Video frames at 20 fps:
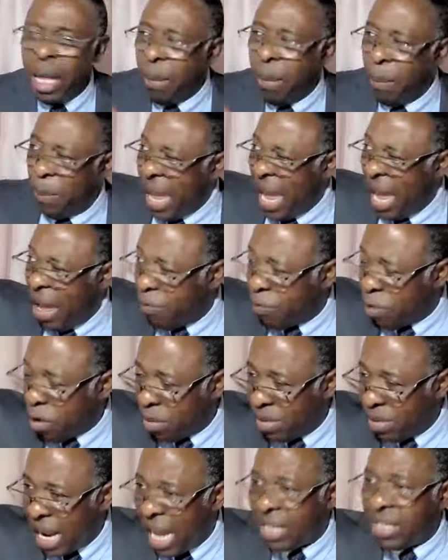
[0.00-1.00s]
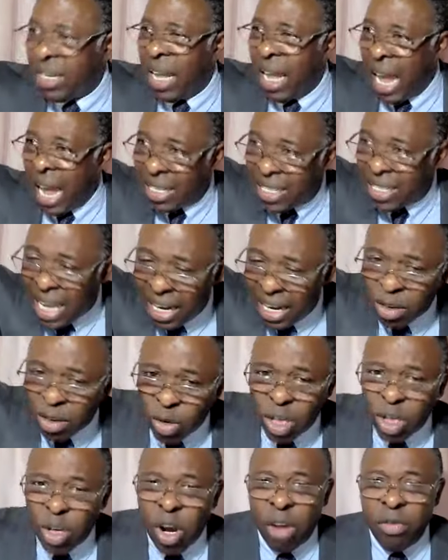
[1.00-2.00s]
Bear from that and take it
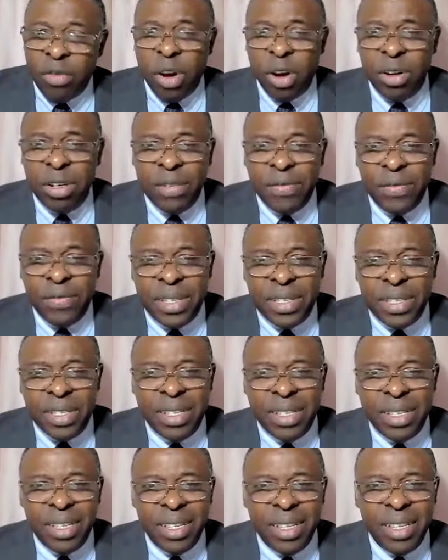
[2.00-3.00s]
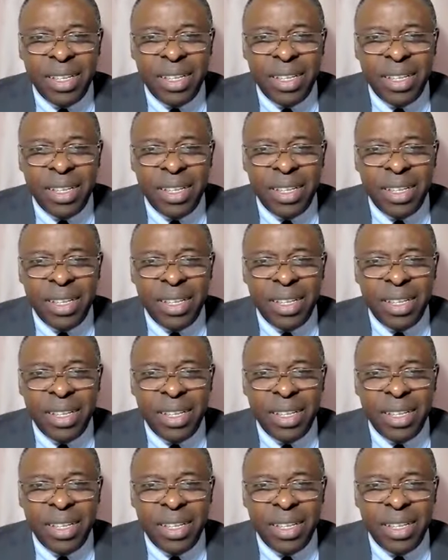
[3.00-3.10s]
to the governor of the feast.